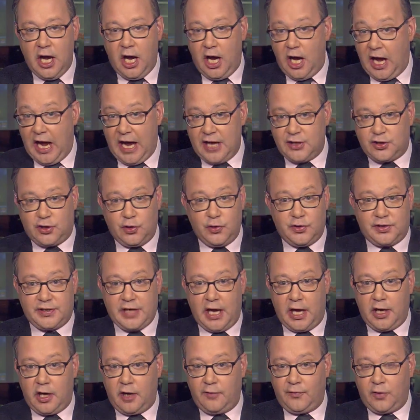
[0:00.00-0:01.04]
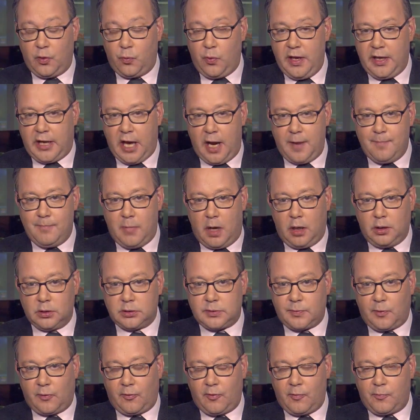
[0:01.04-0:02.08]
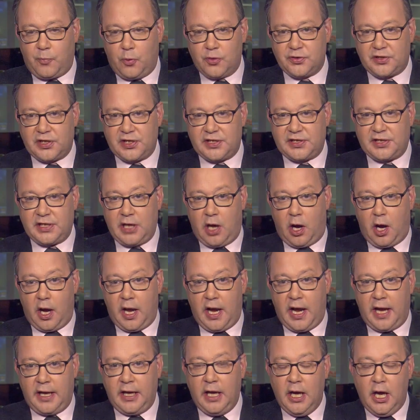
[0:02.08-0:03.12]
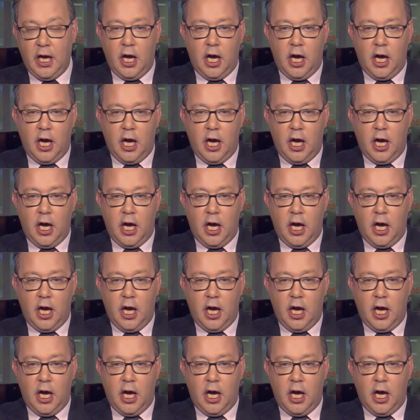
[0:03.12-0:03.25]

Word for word: Uh, as you said, over the weekend, multiple reports of the CIA